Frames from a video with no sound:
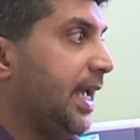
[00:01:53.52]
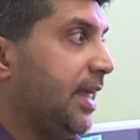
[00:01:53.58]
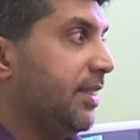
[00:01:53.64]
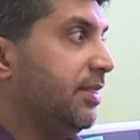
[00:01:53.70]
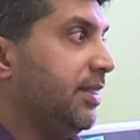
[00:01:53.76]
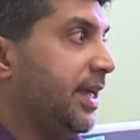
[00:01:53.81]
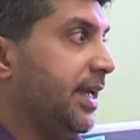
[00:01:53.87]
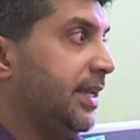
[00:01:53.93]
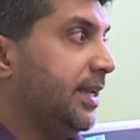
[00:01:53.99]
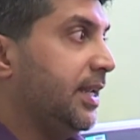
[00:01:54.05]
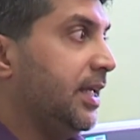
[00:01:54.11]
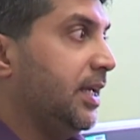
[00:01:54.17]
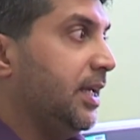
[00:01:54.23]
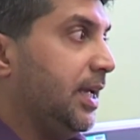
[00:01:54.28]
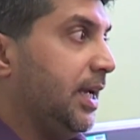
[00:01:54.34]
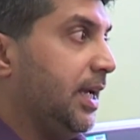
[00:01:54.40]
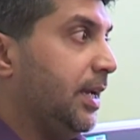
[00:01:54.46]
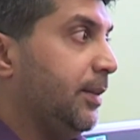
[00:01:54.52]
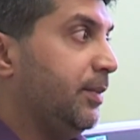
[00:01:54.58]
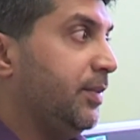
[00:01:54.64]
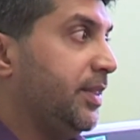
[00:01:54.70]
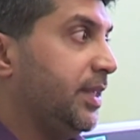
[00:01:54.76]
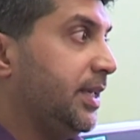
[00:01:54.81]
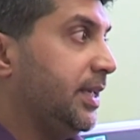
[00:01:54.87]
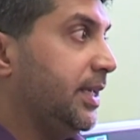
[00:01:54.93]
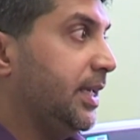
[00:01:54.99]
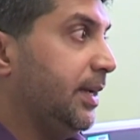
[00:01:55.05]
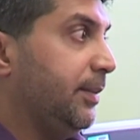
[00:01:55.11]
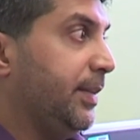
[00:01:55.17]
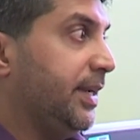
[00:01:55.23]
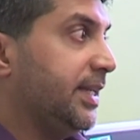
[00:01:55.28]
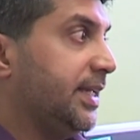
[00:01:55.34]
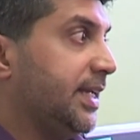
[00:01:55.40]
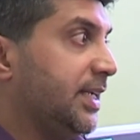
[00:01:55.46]
as a patient you can always sense check the
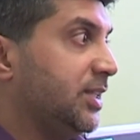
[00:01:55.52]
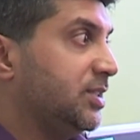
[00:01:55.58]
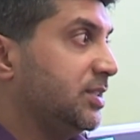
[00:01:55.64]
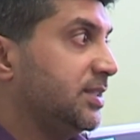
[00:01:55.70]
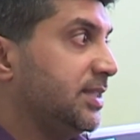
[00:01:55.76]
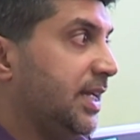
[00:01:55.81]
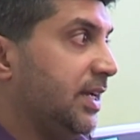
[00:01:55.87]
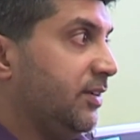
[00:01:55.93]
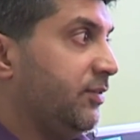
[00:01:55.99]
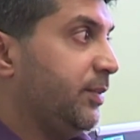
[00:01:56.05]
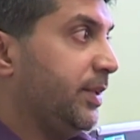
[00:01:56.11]
information.